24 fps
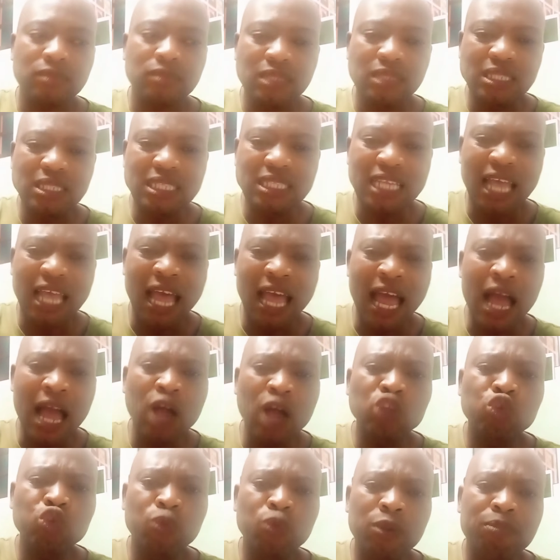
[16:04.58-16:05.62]
how do
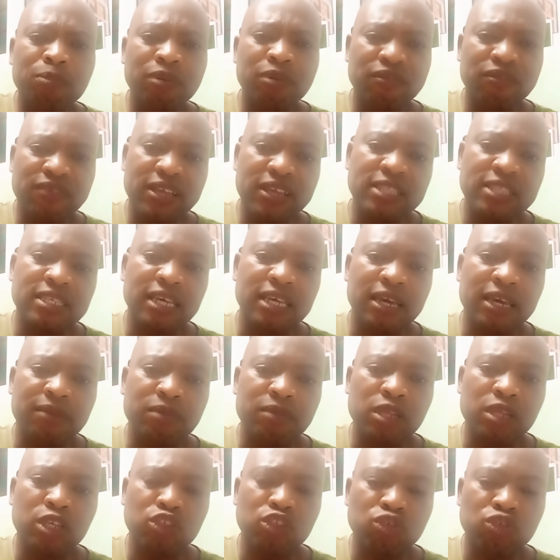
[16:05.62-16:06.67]
we prevent a
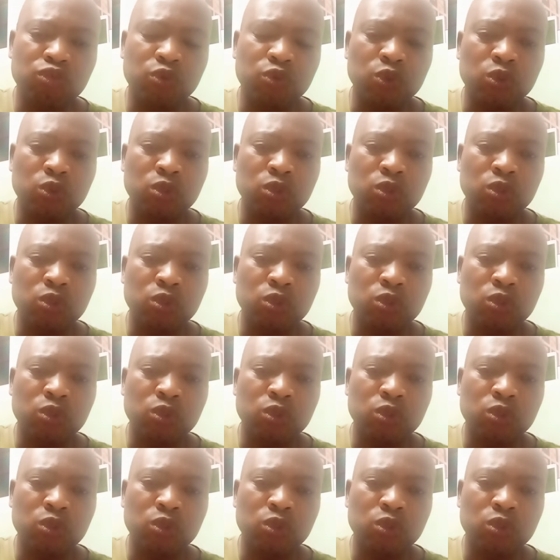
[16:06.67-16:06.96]
military rule?